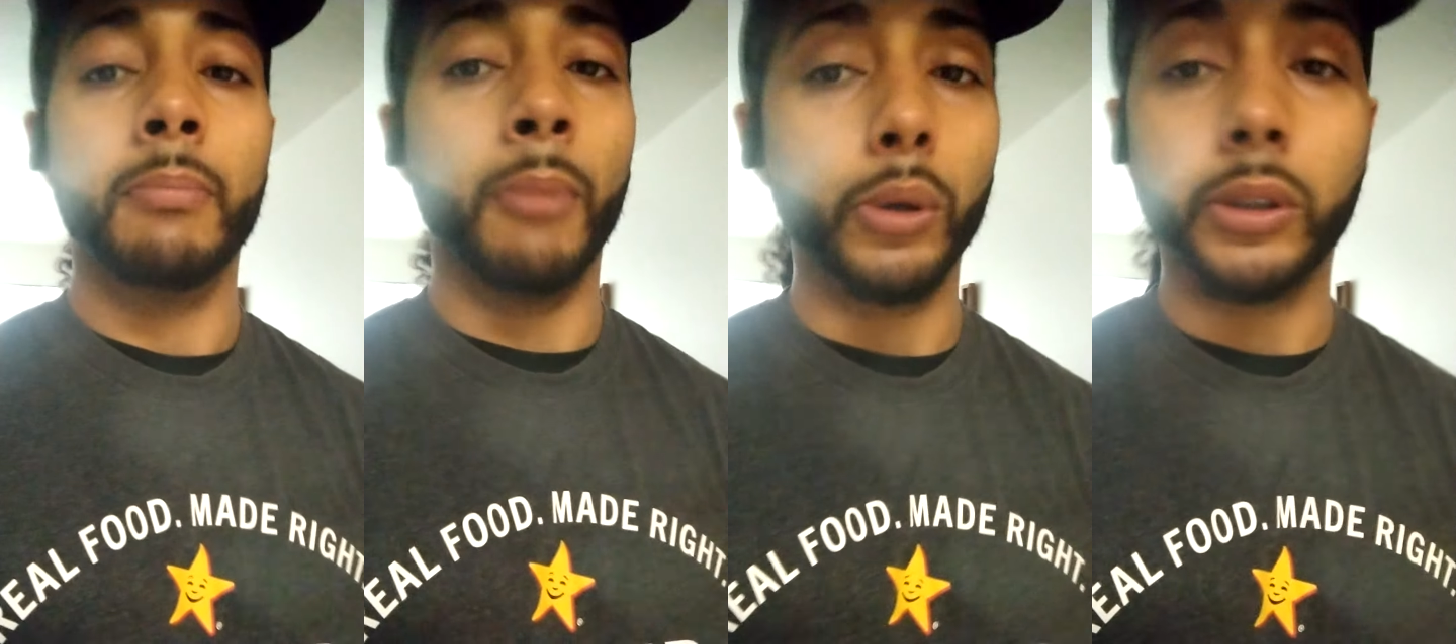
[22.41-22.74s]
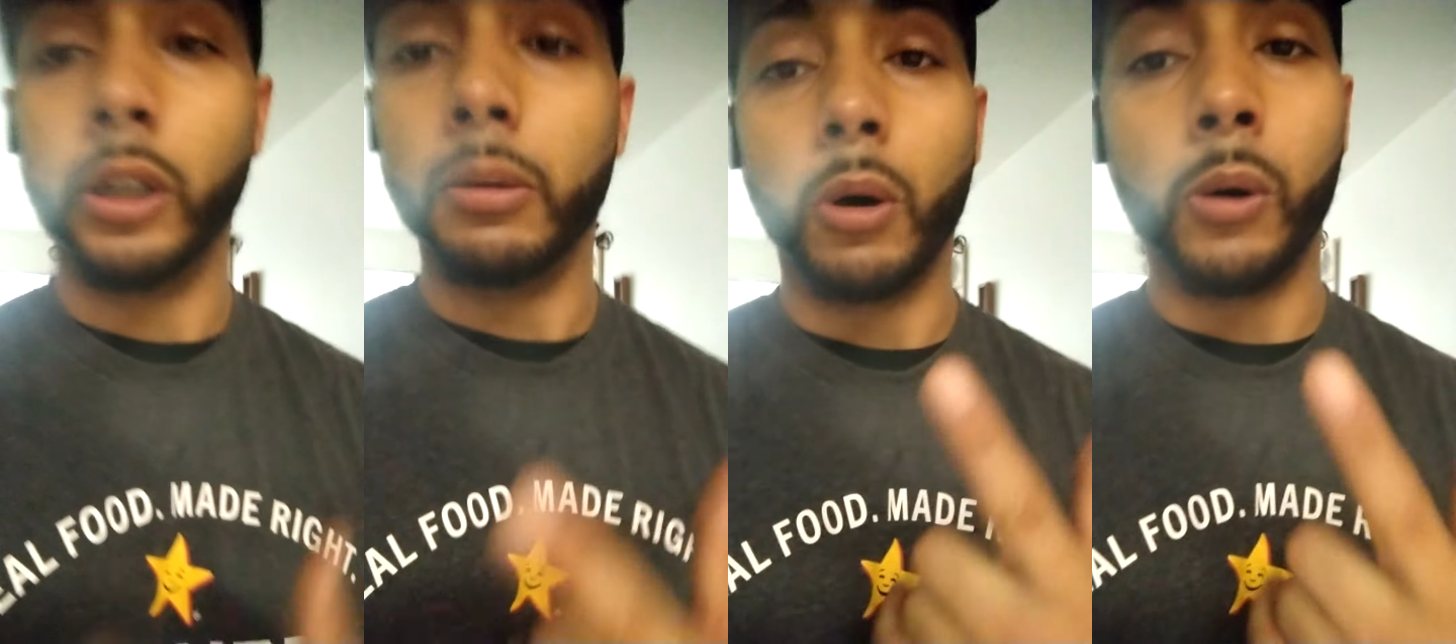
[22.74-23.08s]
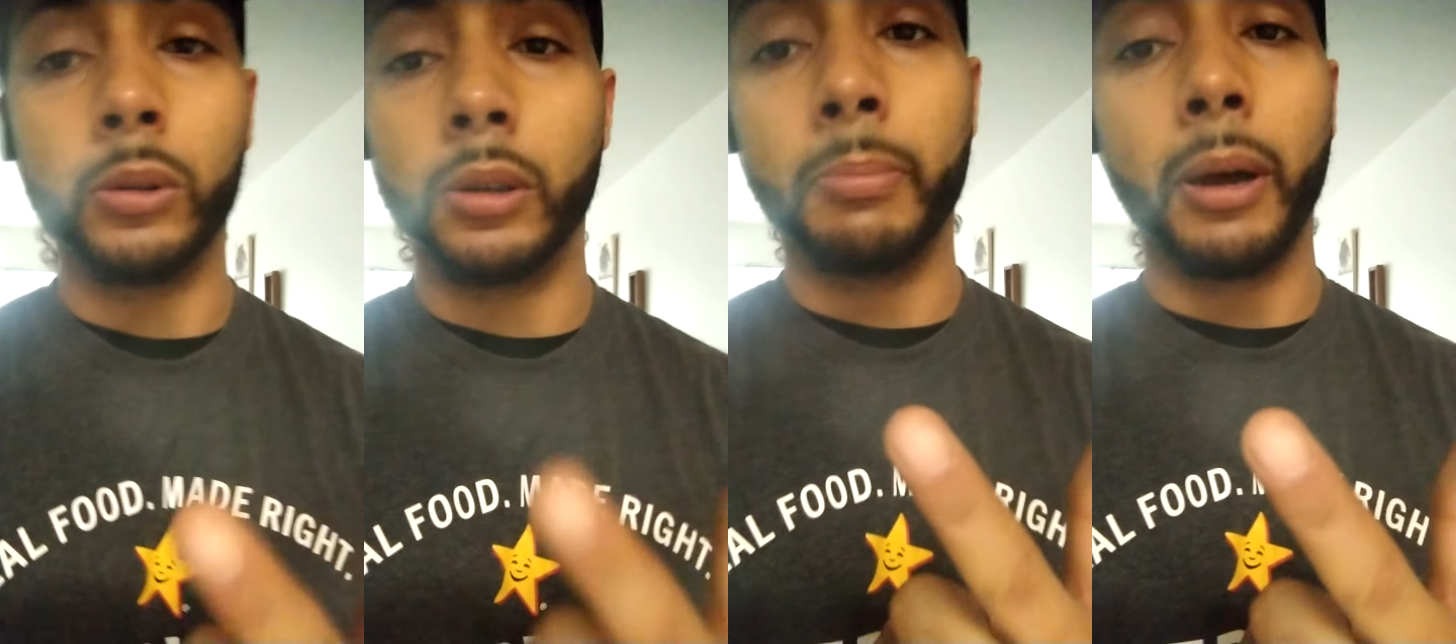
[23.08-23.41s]
Most of them
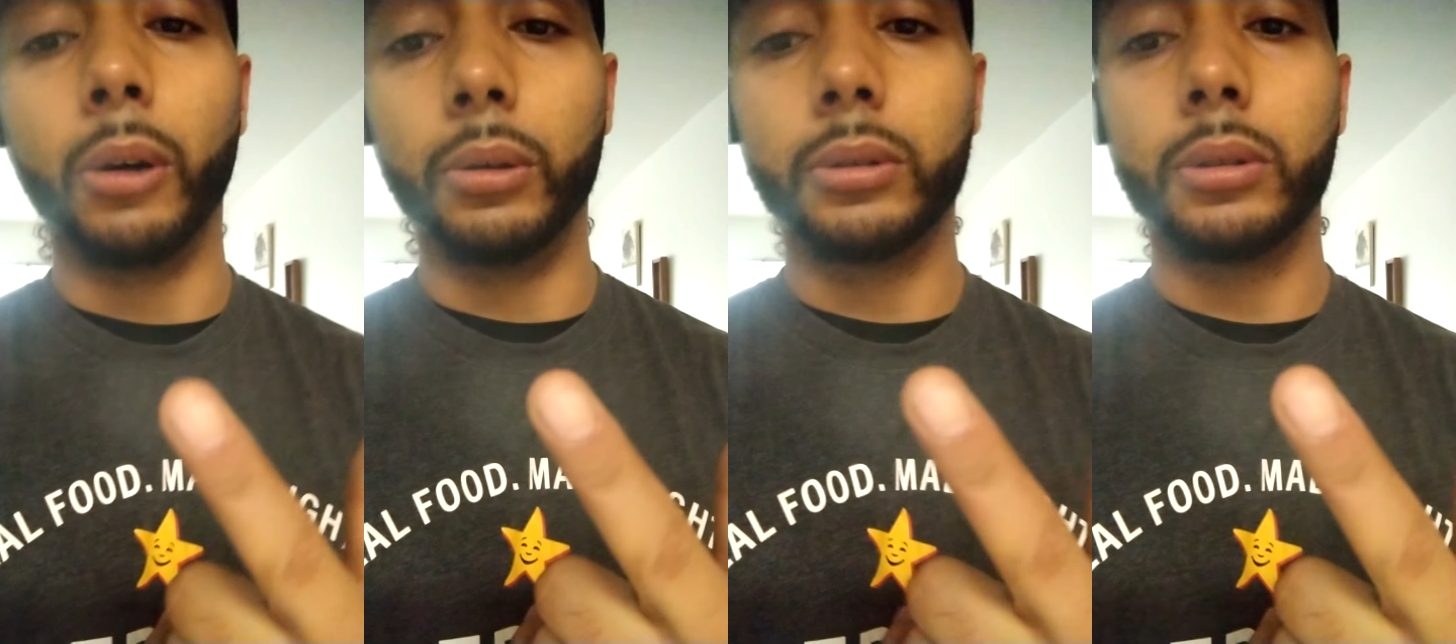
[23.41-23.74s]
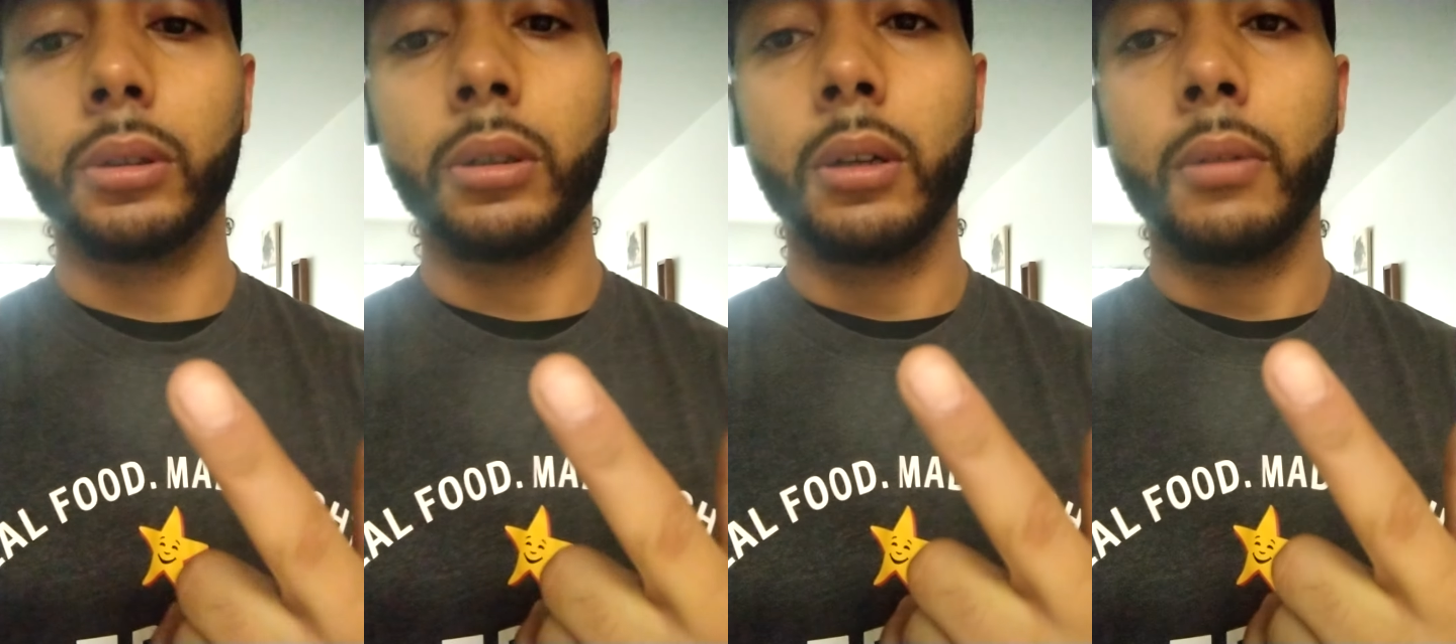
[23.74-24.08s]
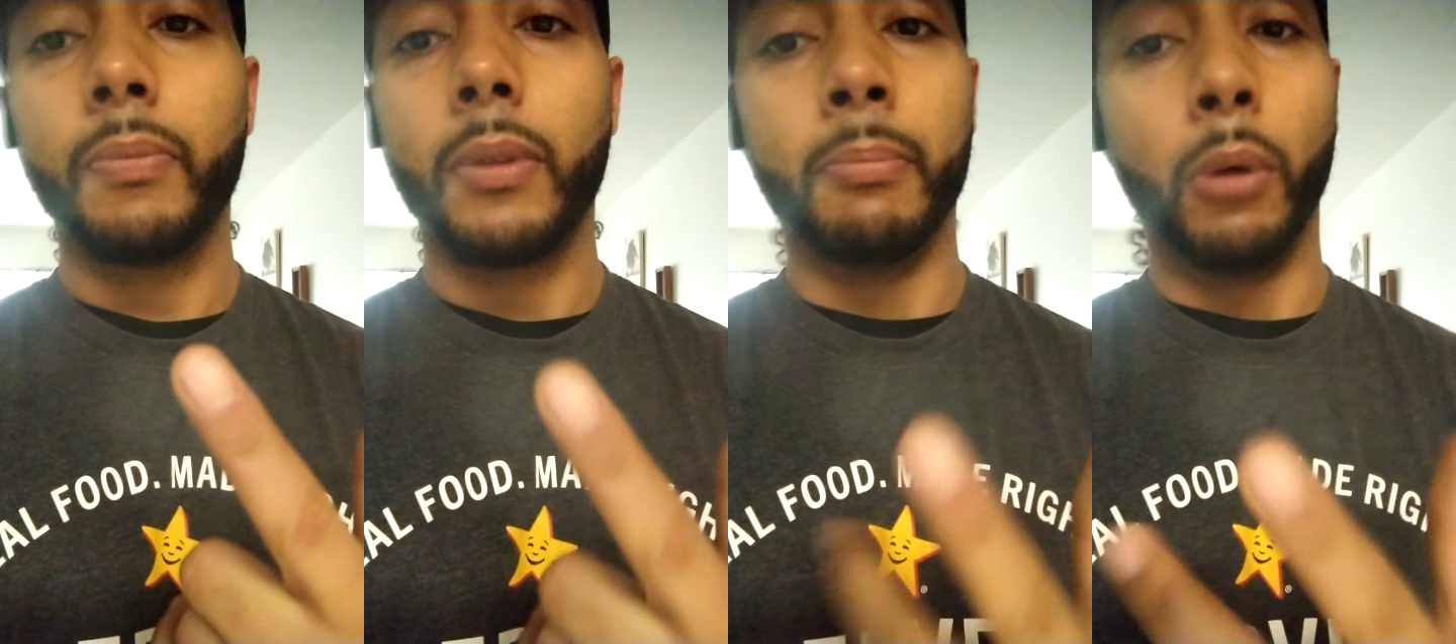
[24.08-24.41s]
hold the belts.
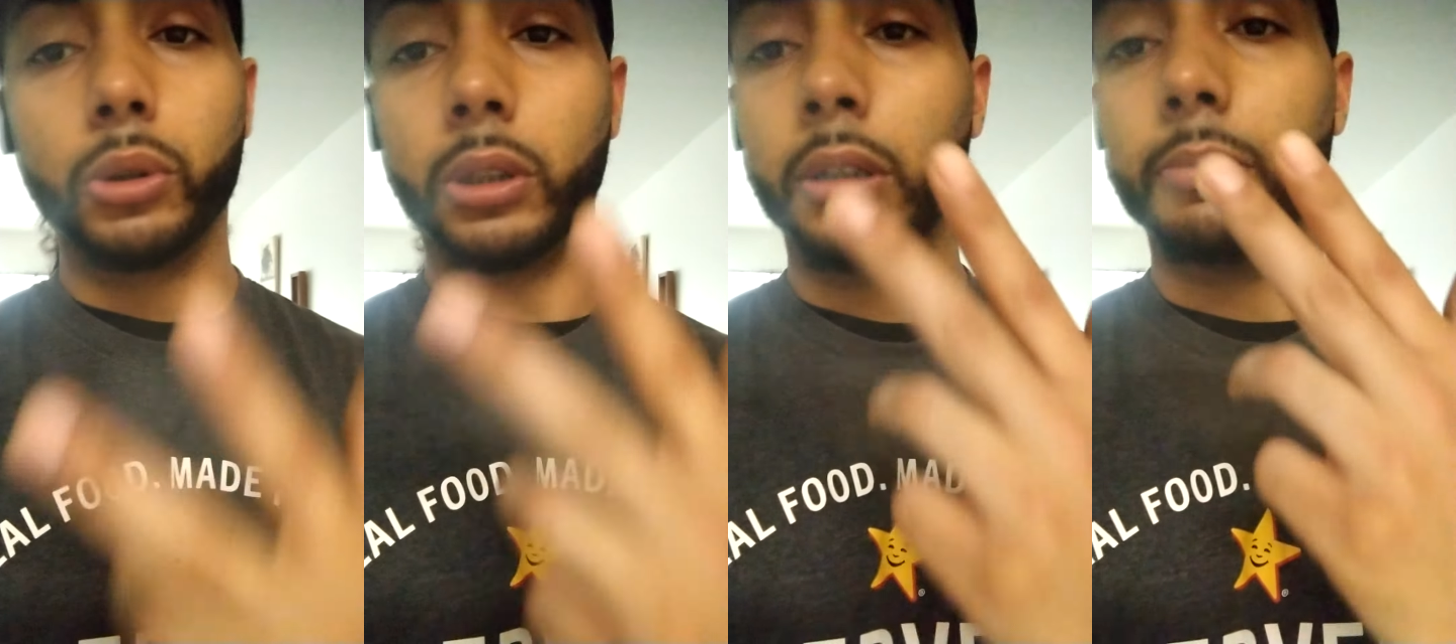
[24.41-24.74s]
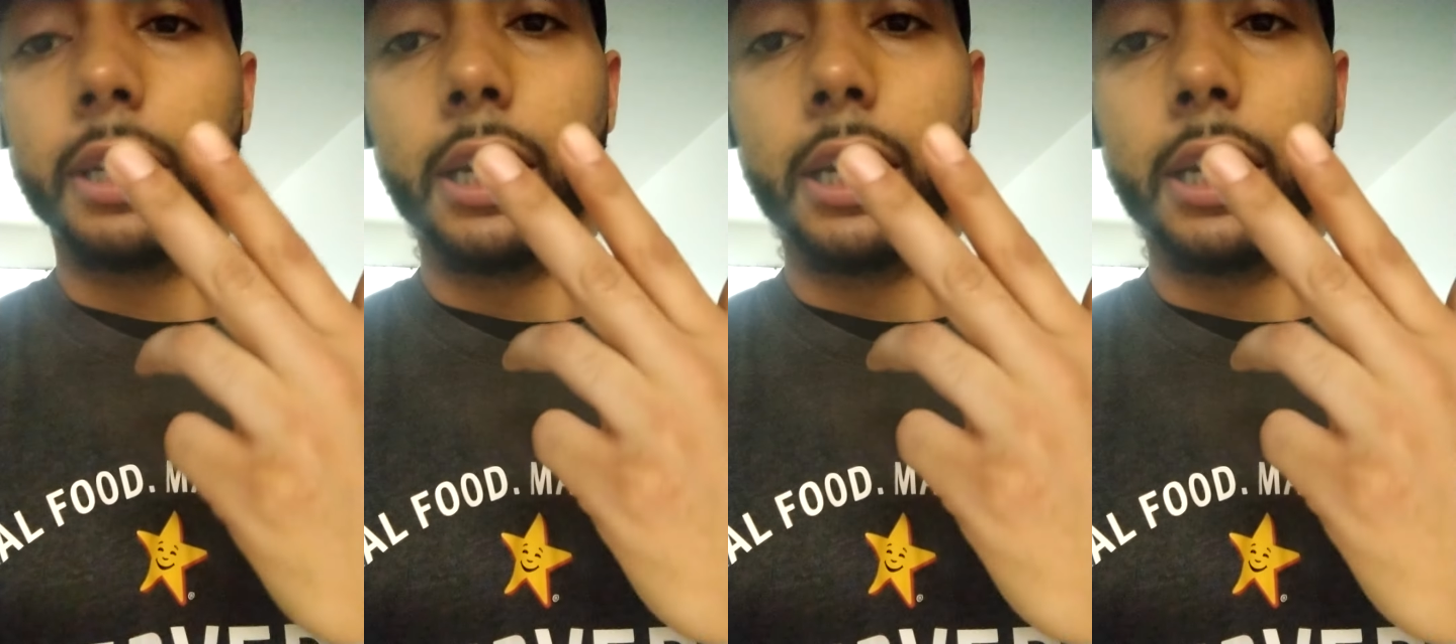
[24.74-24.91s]
Most of them